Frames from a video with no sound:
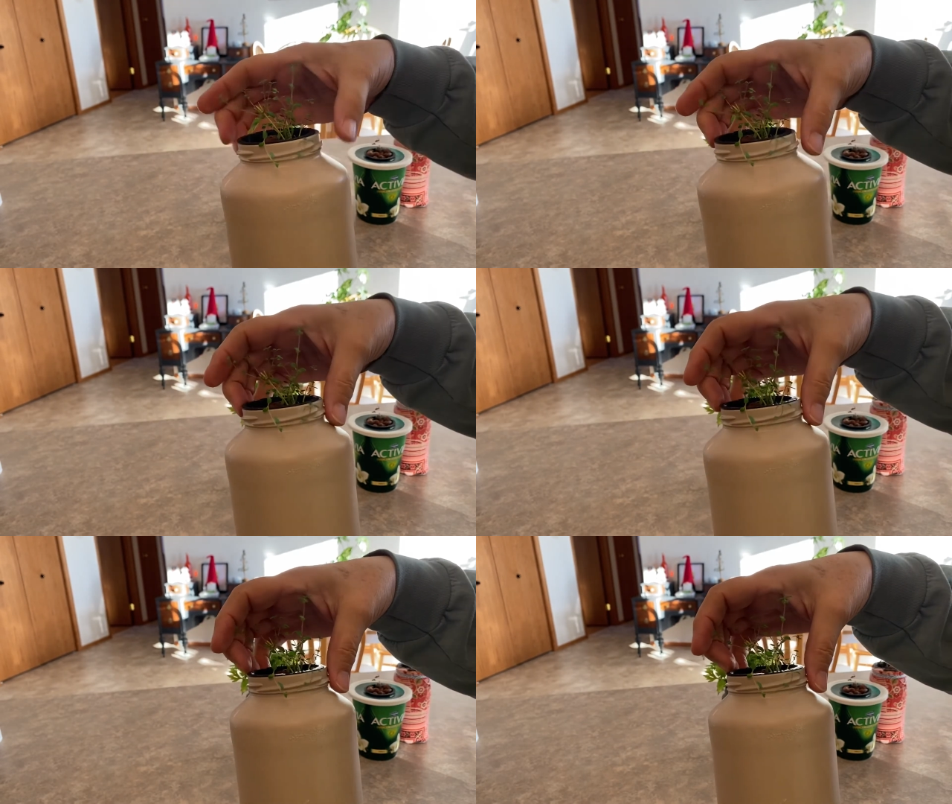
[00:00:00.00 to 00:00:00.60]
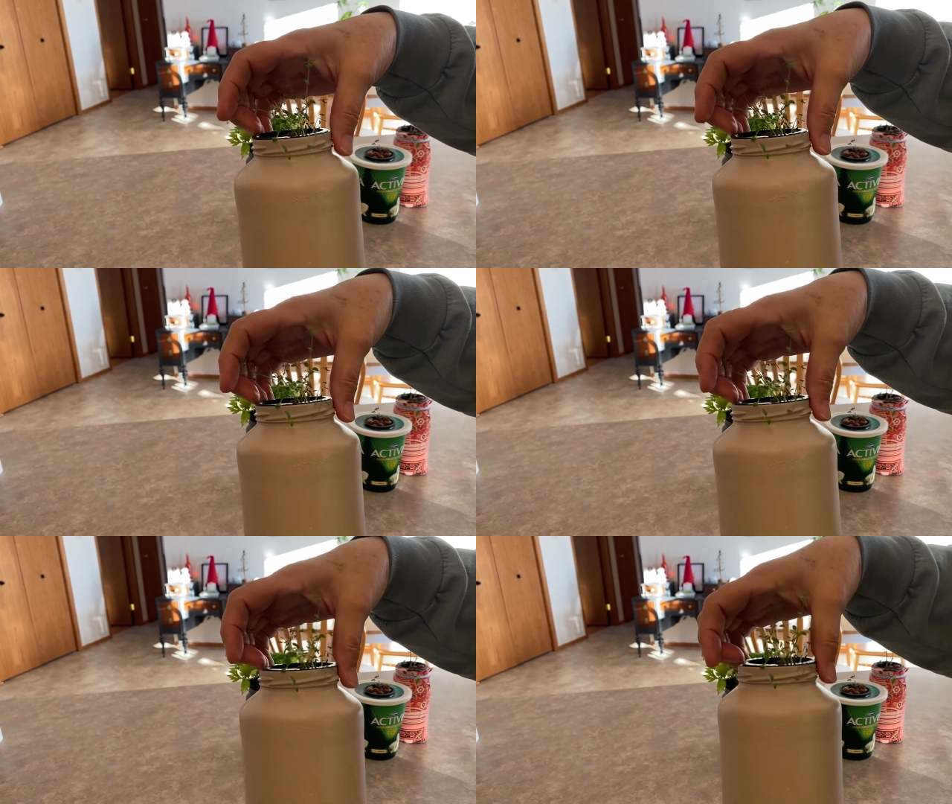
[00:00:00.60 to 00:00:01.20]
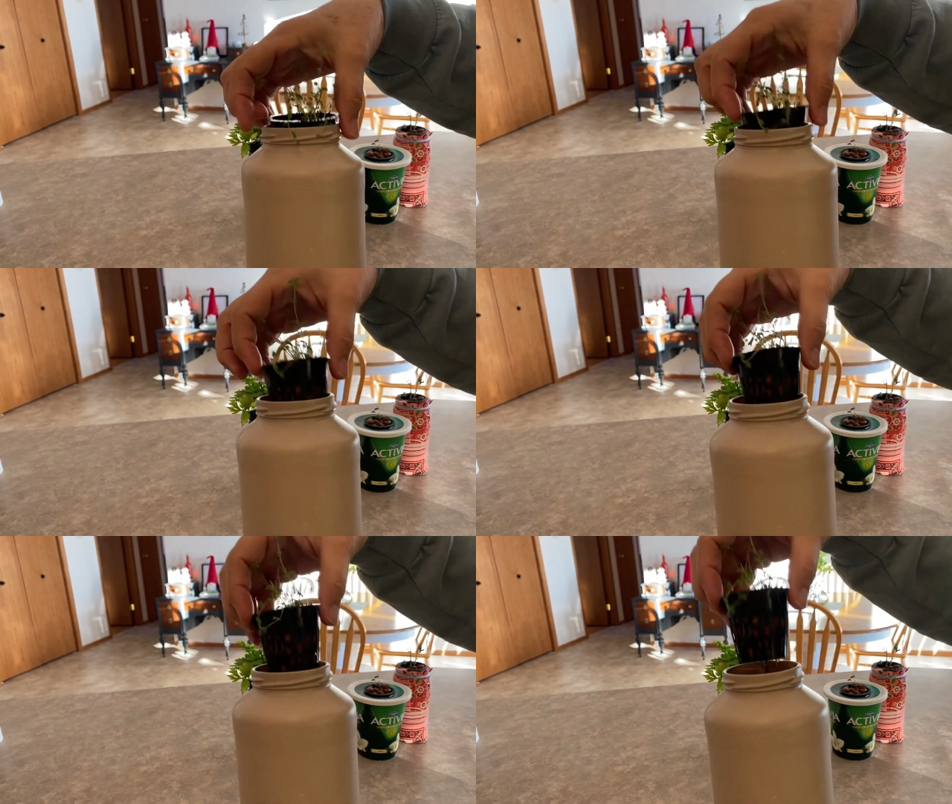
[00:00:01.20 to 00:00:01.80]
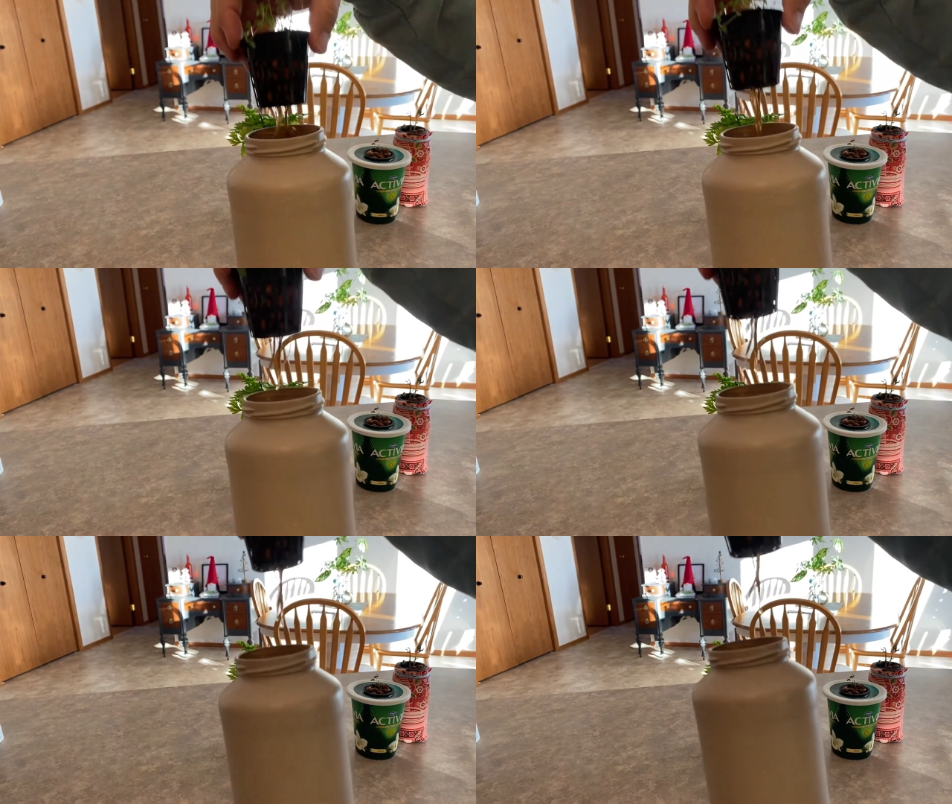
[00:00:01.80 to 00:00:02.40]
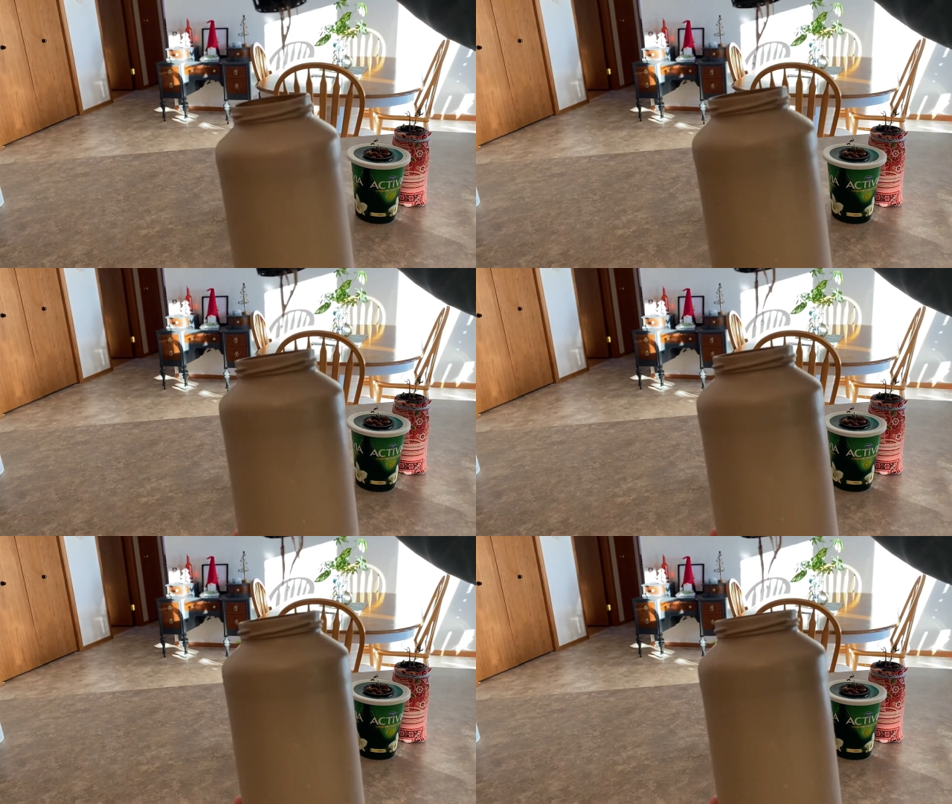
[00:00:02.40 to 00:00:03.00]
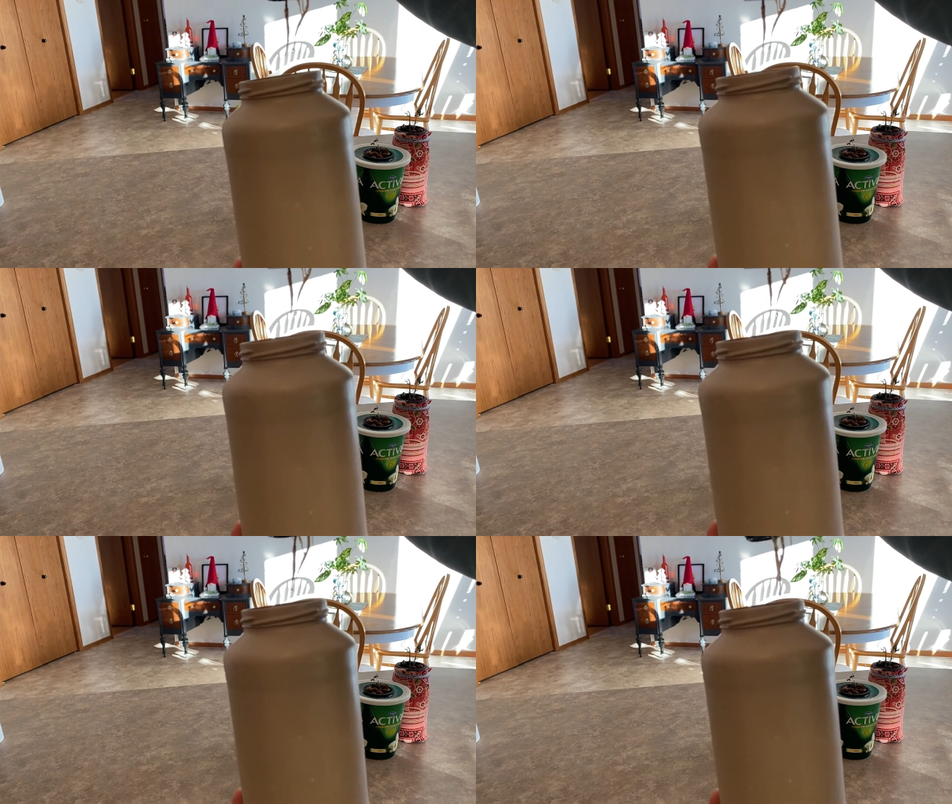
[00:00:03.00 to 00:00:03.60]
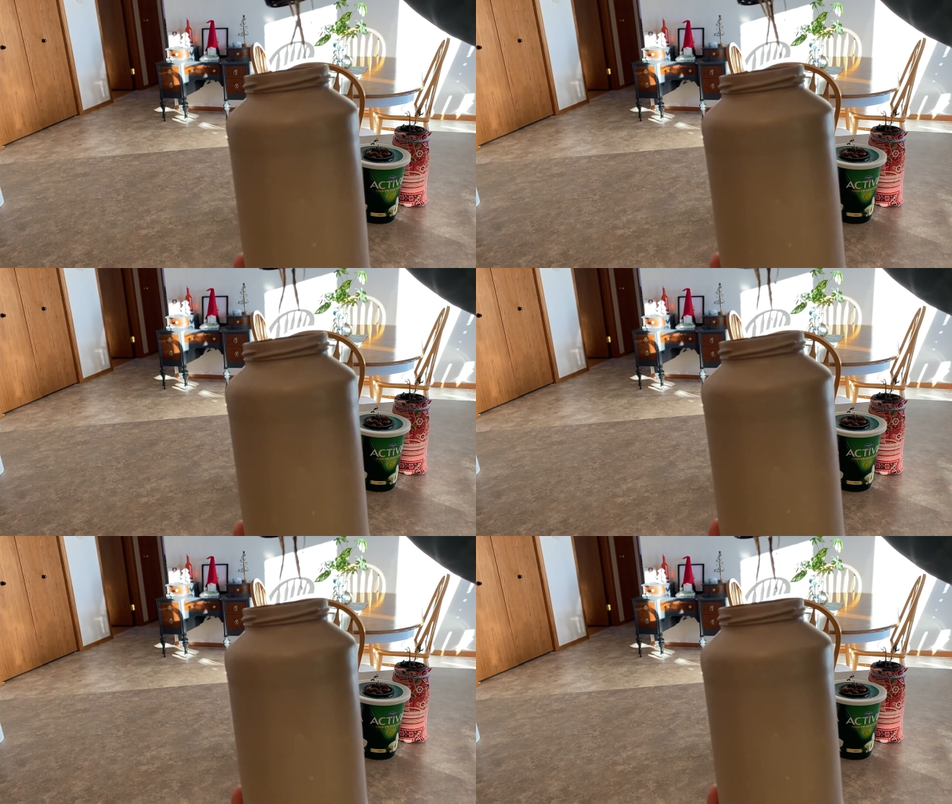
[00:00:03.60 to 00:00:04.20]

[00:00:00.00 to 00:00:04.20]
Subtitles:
(no speaker visible)